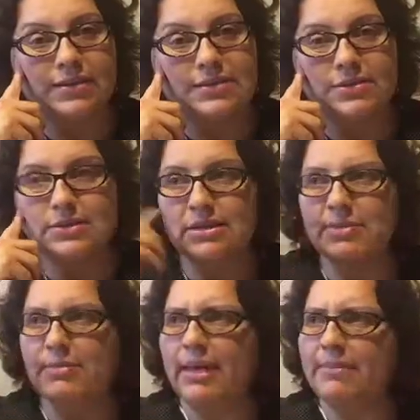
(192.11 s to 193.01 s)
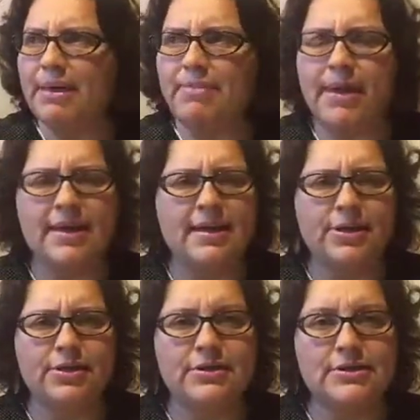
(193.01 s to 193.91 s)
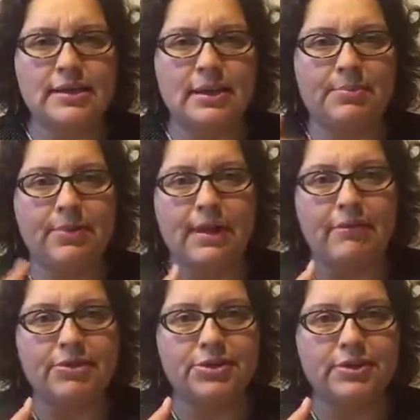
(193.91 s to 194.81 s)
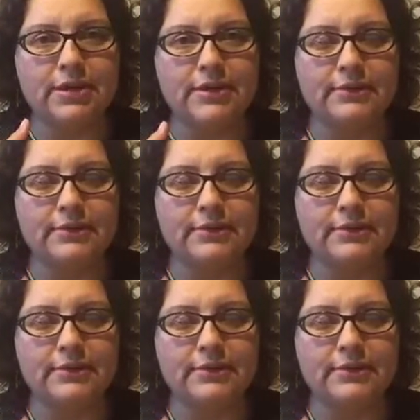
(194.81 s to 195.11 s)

So some people like make baked goods and they put lavender in it.